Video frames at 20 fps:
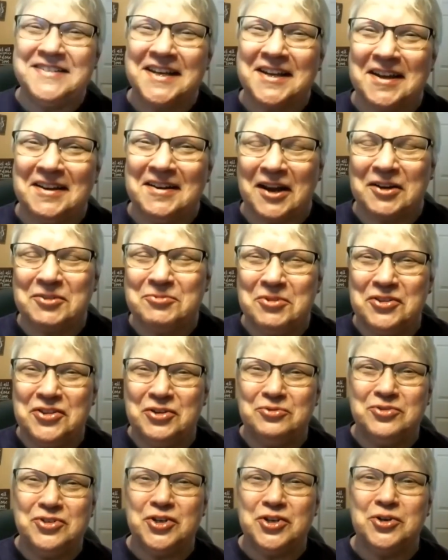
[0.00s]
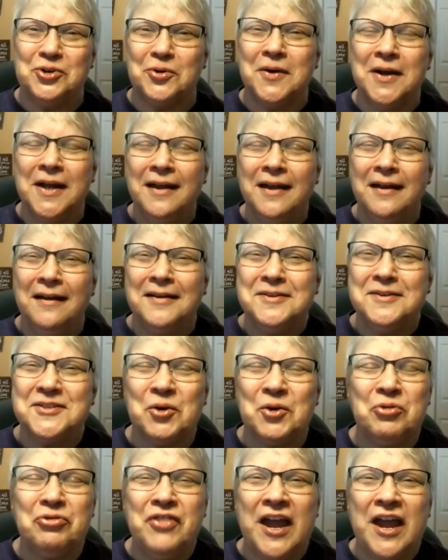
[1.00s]
to connect with you too.
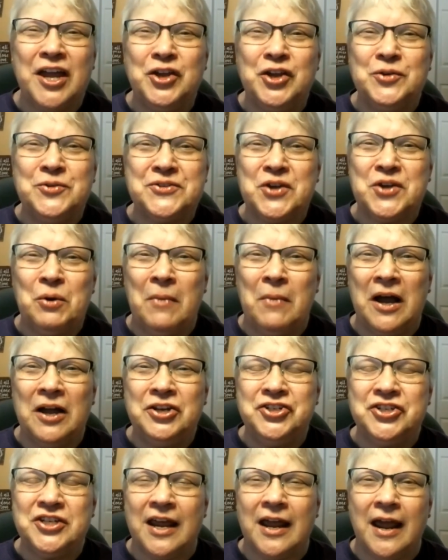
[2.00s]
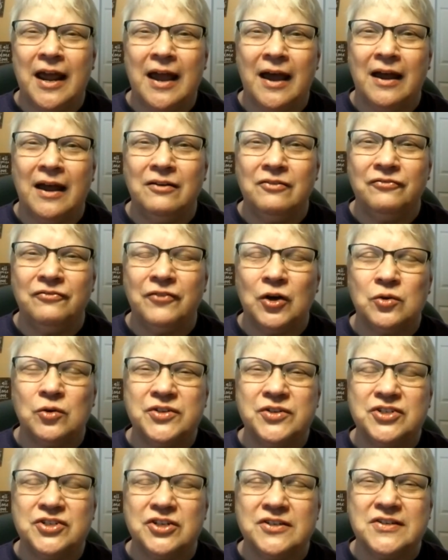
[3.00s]
So thank you so much. And
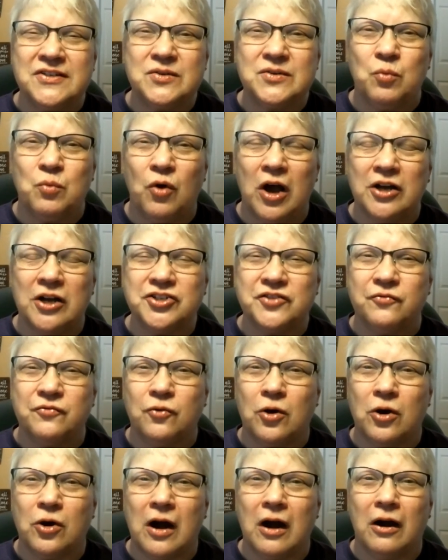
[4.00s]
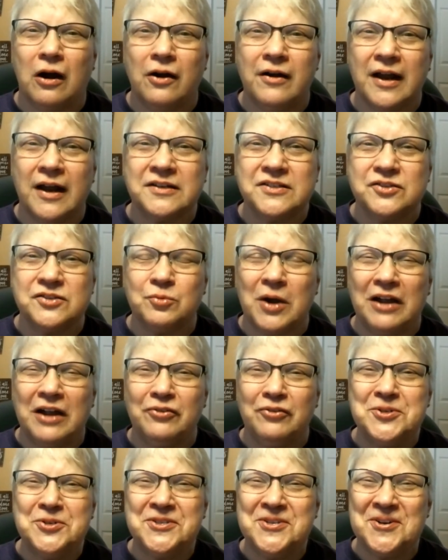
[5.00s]
folks, just watch for our next
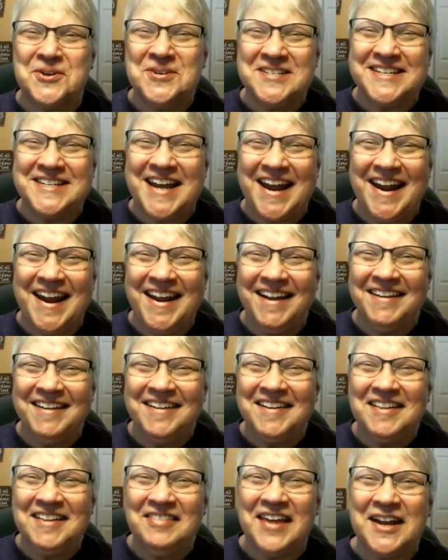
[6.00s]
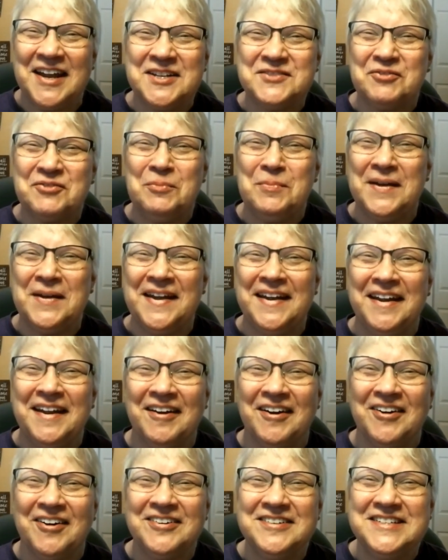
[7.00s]
Thrivers Thursday. Thanks for being
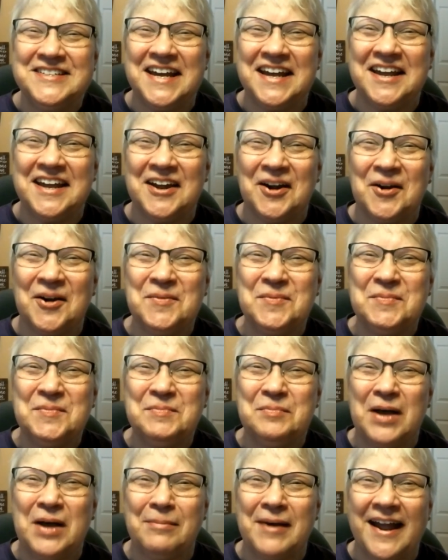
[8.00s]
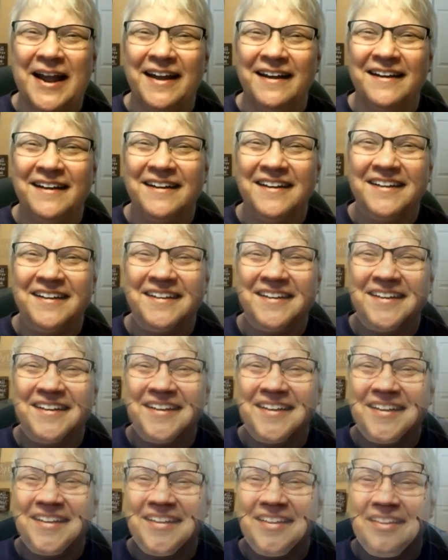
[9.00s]
here. Take care. Bye-bye.
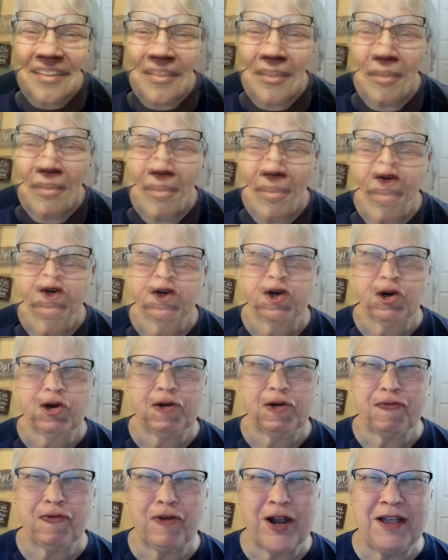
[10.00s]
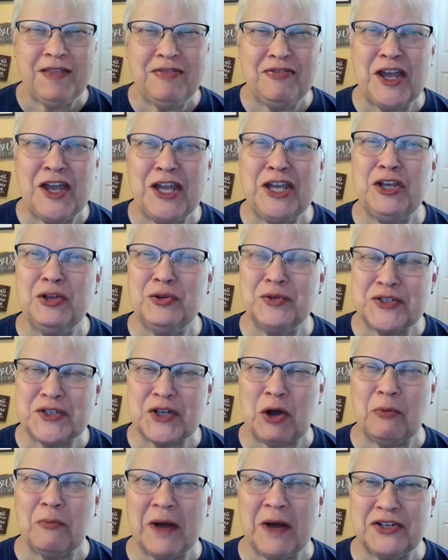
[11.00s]
Girlfriend, thank you
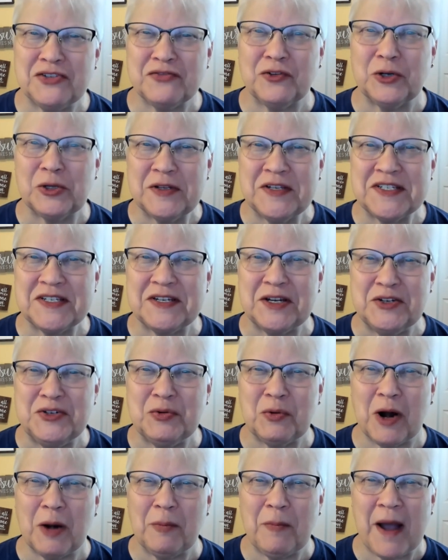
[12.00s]
so much for listening to our